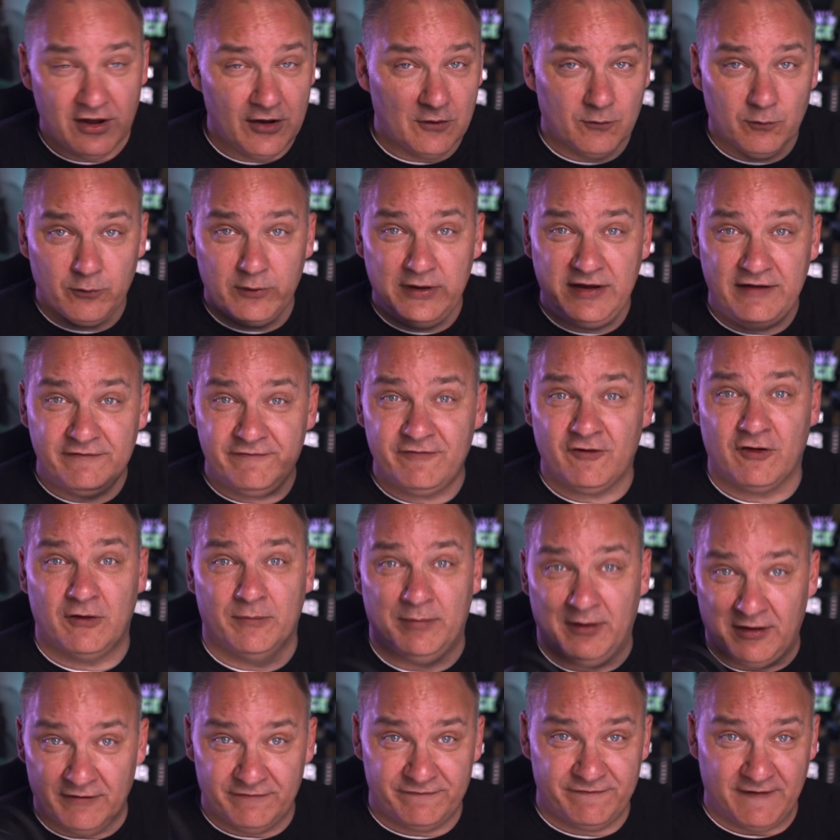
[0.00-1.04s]

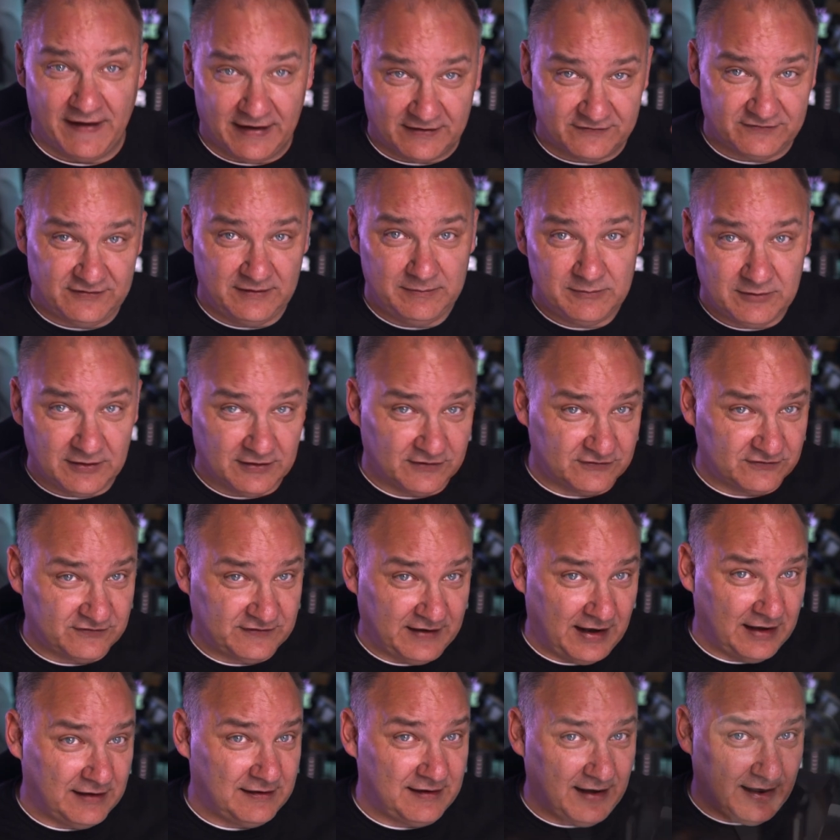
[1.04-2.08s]
Reverb effects seem to
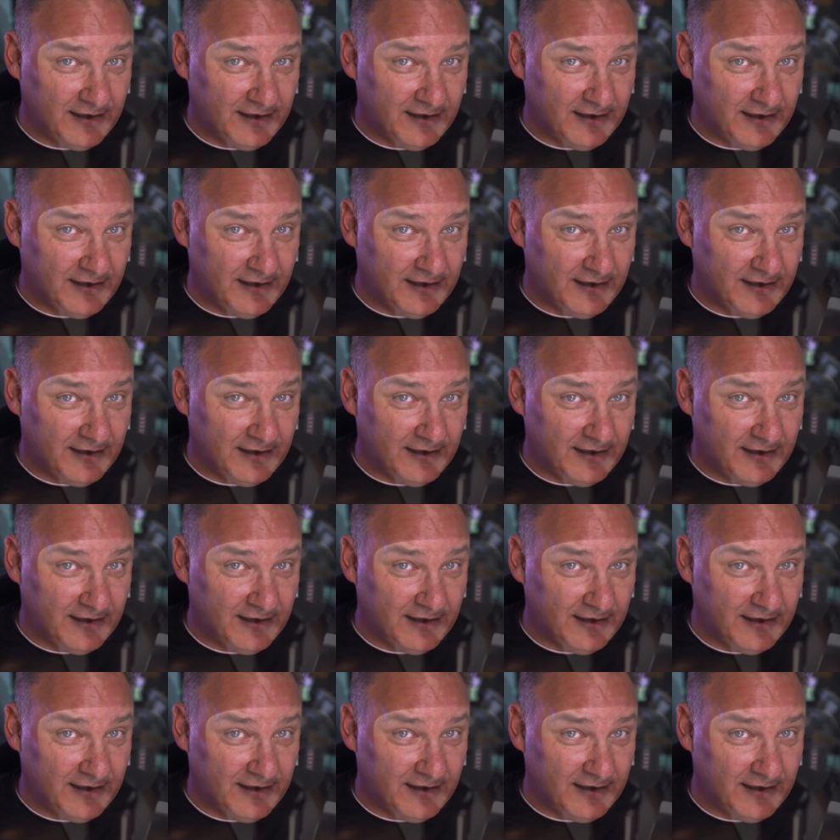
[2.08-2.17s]
extend